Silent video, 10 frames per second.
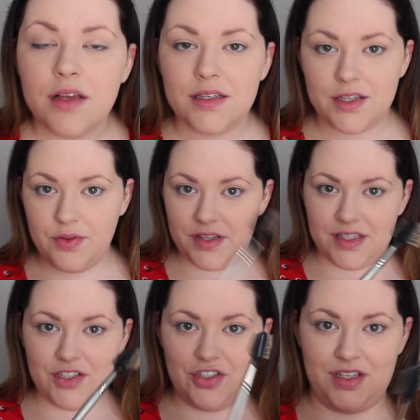So this
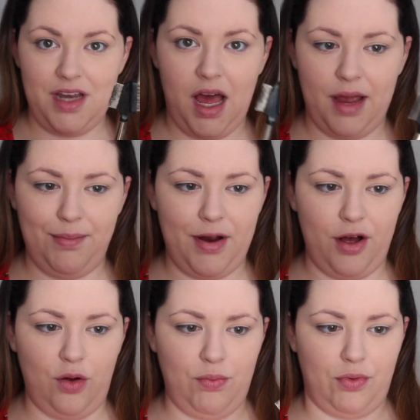is just an
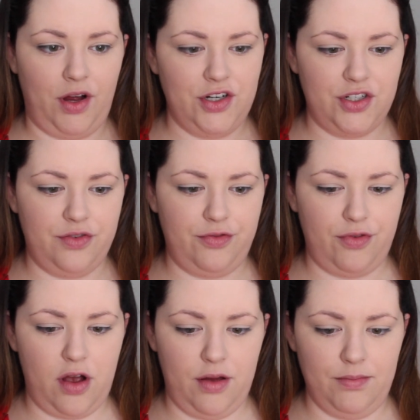eyebrow brush
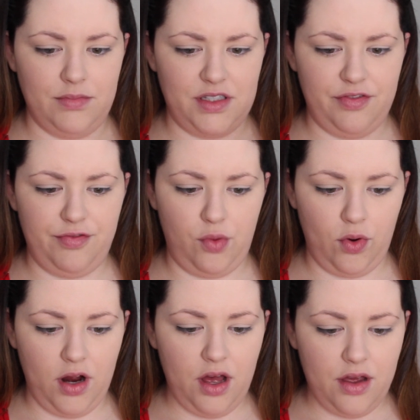from
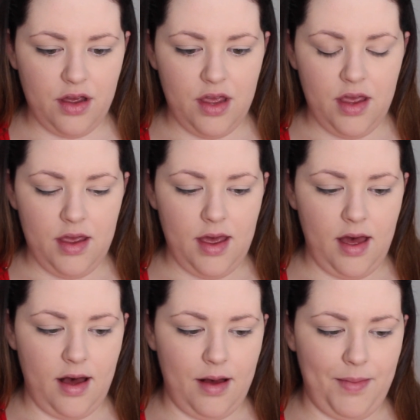Sephora.
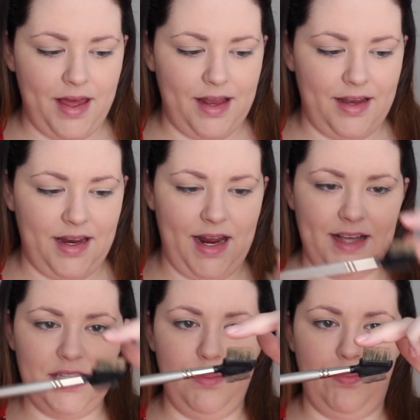And it
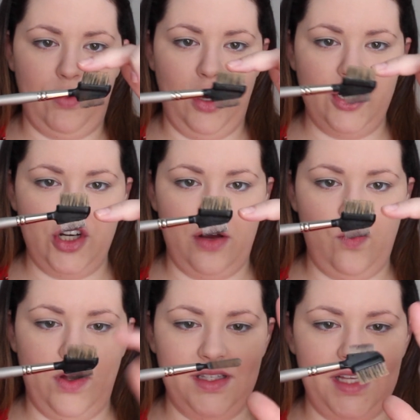has the brush on
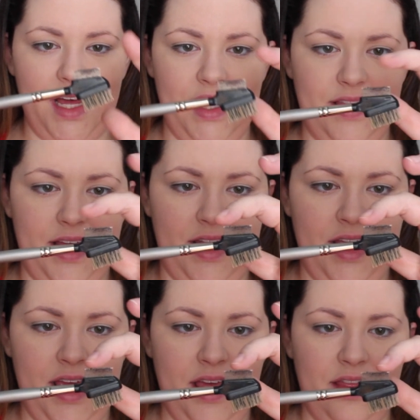one side and then
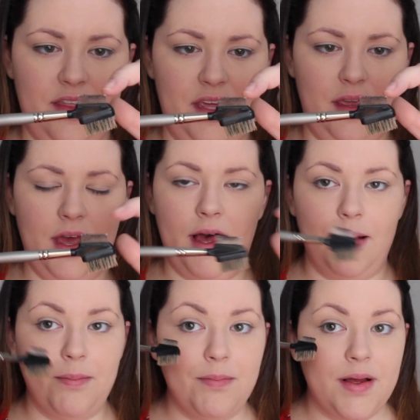
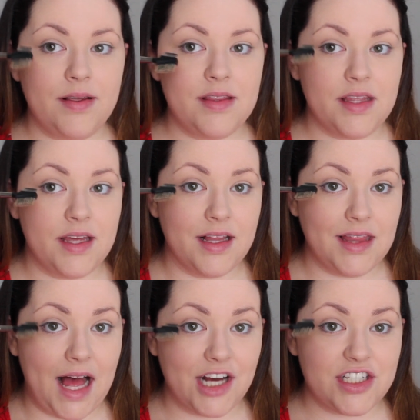the
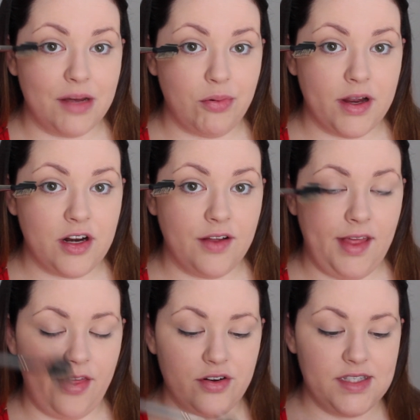lash separator on
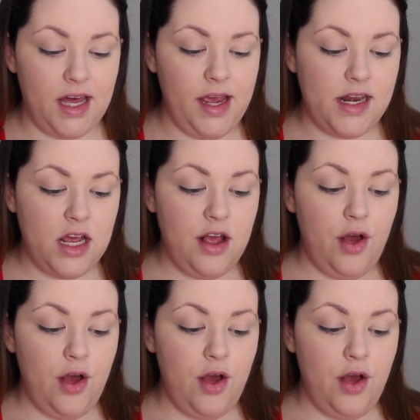the other side.